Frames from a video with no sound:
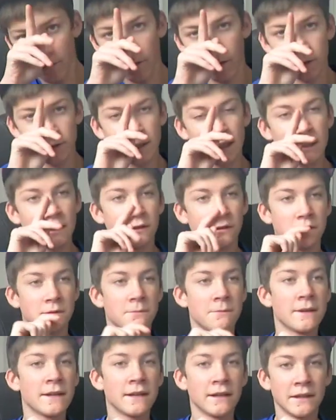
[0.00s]
Los
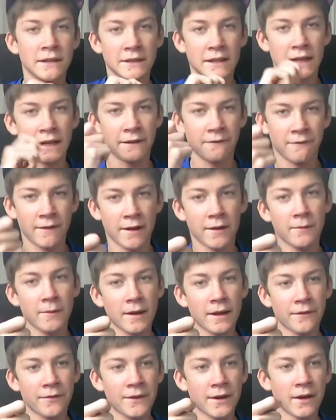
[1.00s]
Angeles, because I have
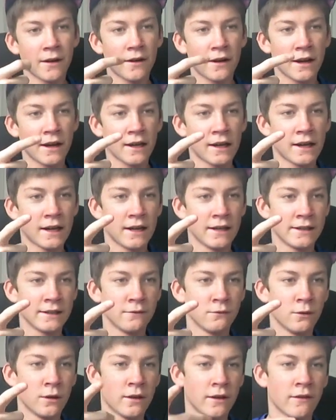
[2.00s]
family out there and
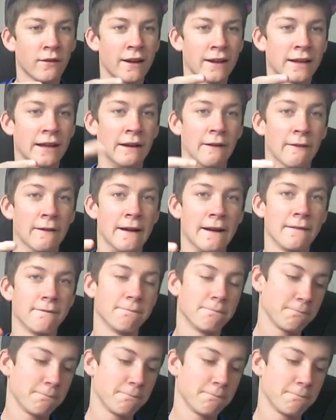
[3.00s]
I really like LA.